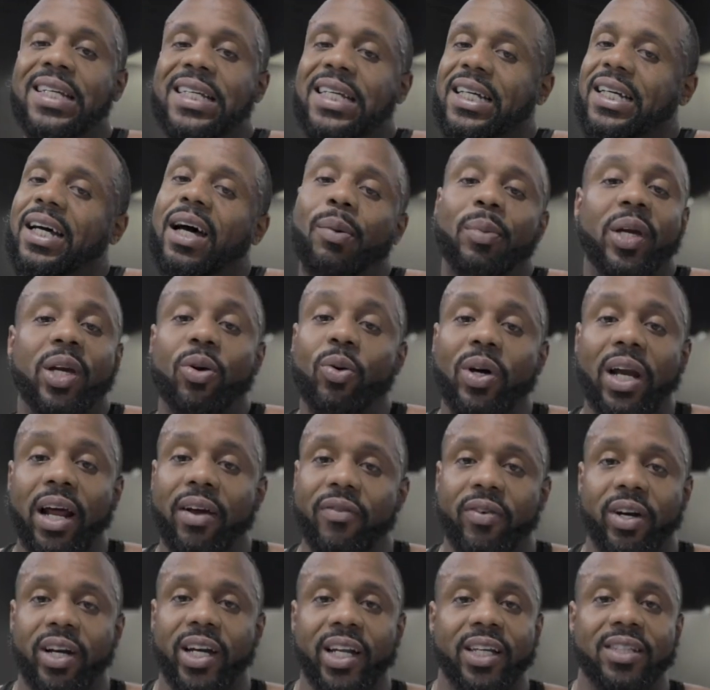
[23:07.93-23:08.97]
I mean,
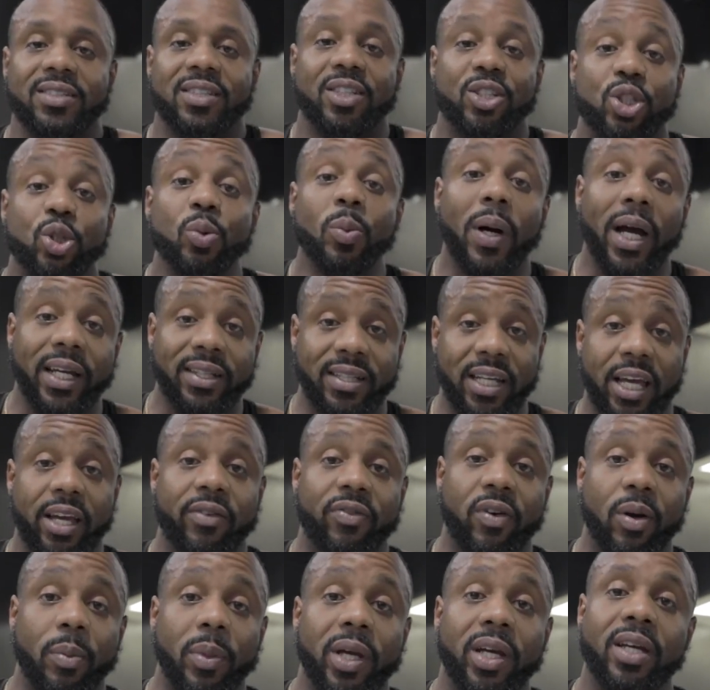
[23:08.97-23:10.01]
whatever it is that you might take
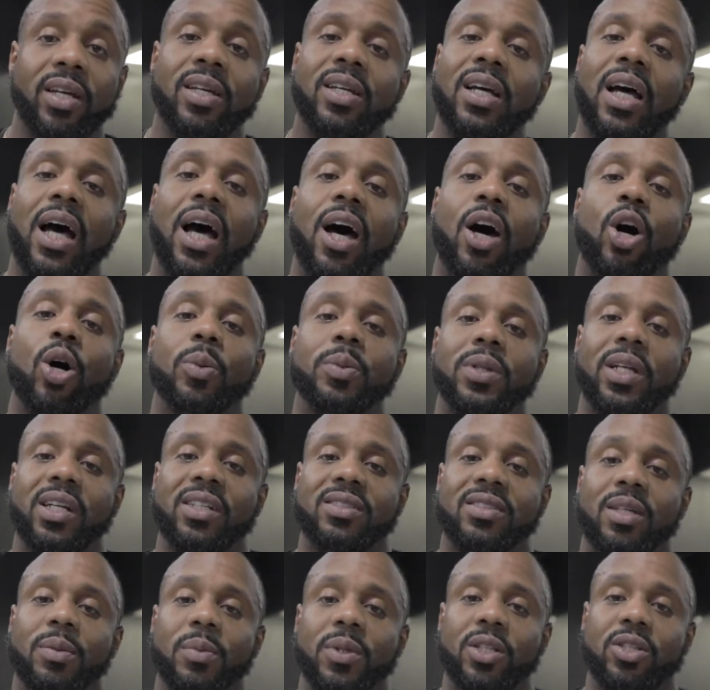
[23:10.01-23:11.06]
from it, I hope that it's
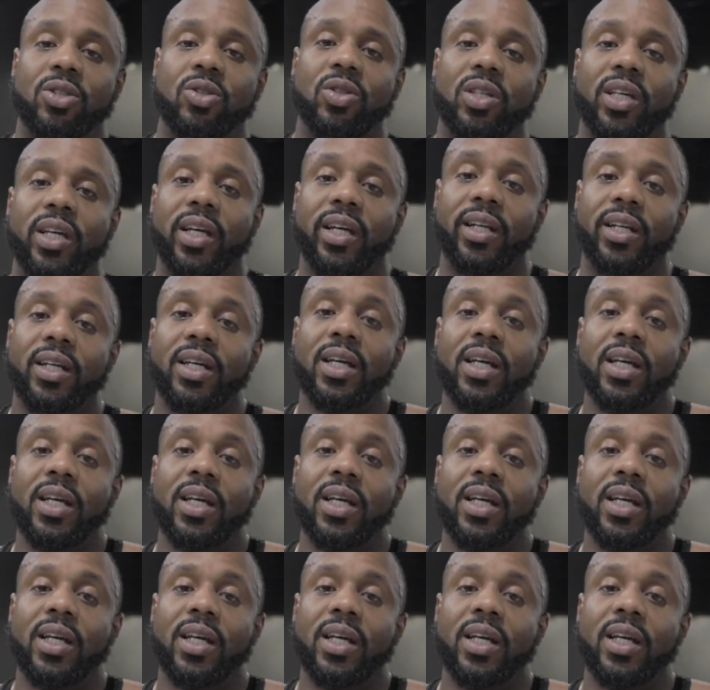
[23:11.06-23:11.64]
something that you get.